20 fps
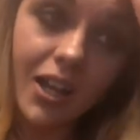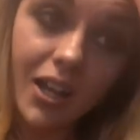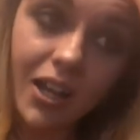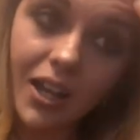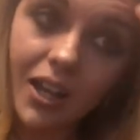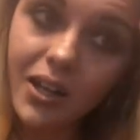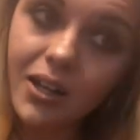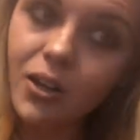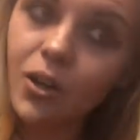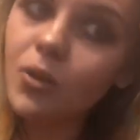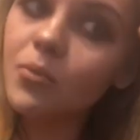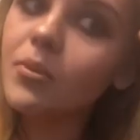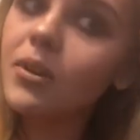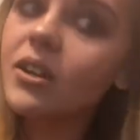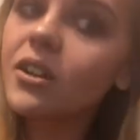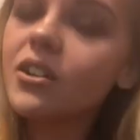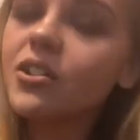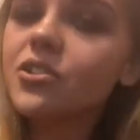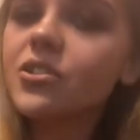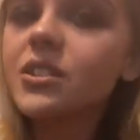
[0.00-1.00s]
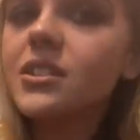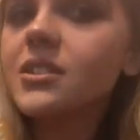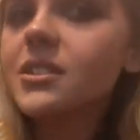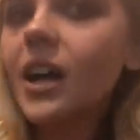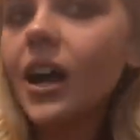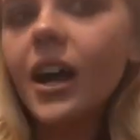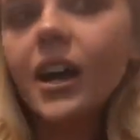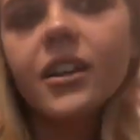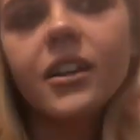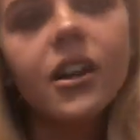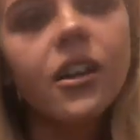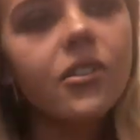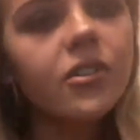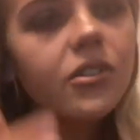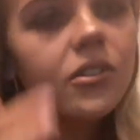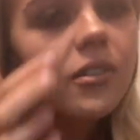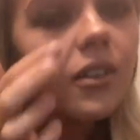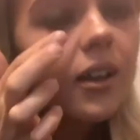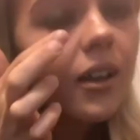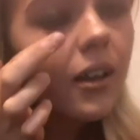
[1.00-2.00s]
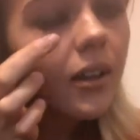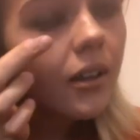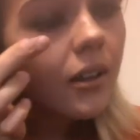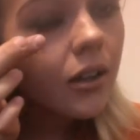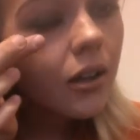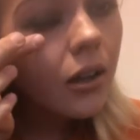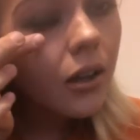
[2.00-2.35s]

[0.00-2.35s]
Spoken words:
And oh my gosh, this eye color, like,